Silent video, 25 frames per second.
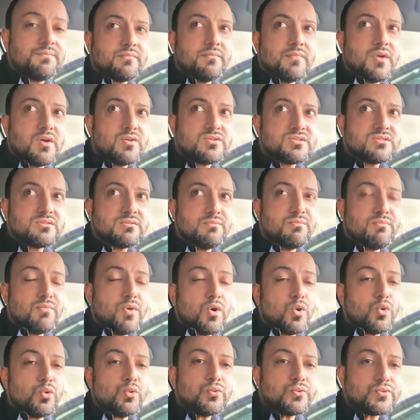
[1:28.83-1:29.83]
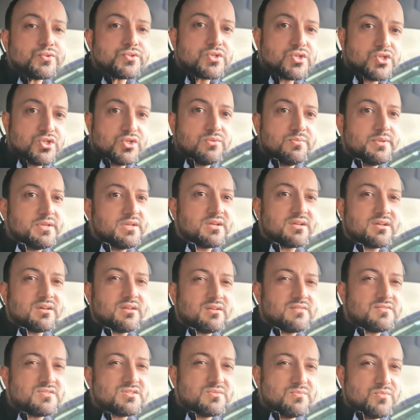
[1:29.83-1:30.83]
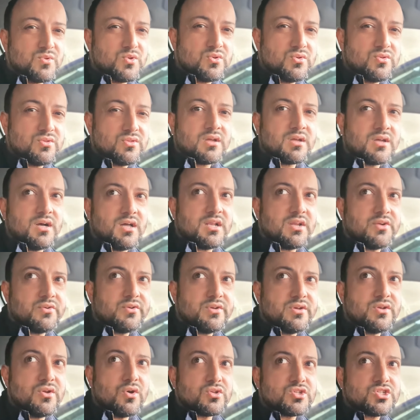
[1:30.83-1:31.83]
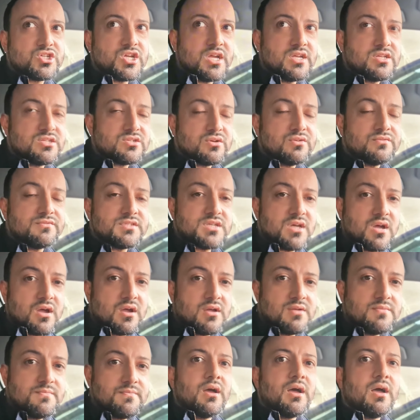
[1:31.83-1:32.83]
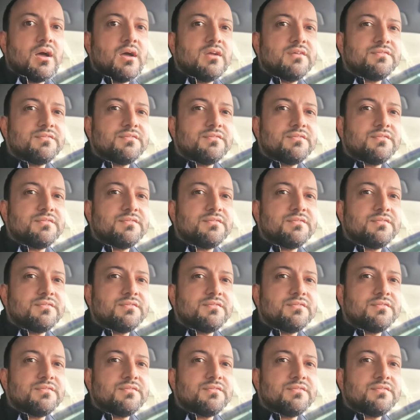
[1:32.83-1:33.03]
Most moles should be a kind of smooth color and not change over time.